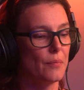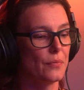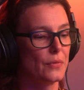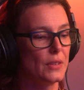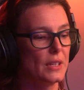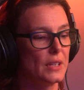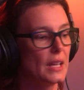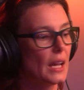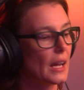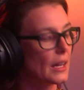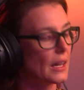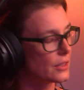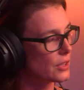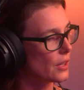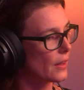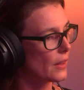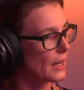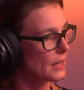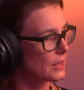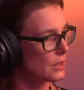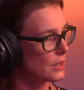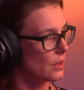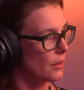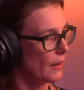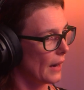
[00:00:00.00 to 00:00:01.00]
Yeah, so
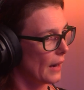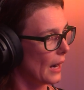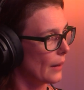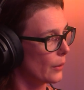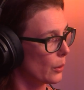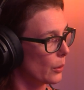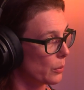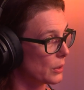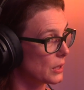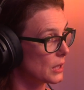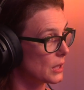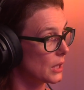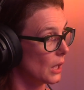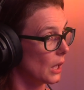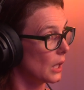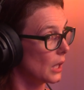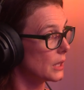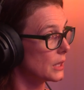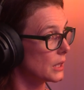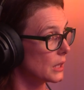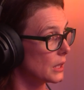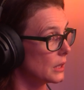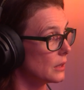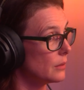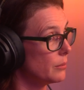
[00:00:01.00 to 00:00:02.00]
that's sort of how it would start
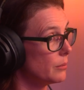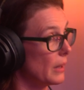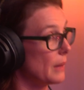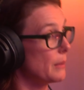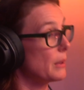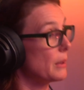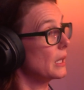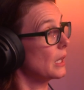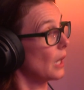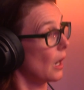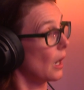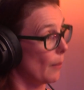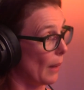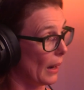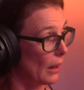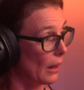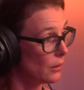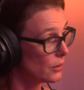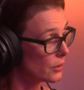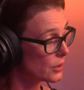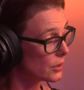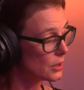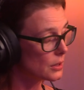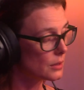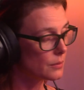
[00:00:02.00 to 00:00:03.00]
to maybe come
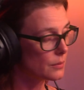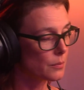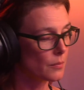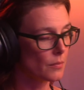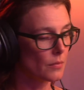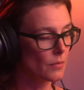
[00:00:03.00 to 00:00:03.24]
out.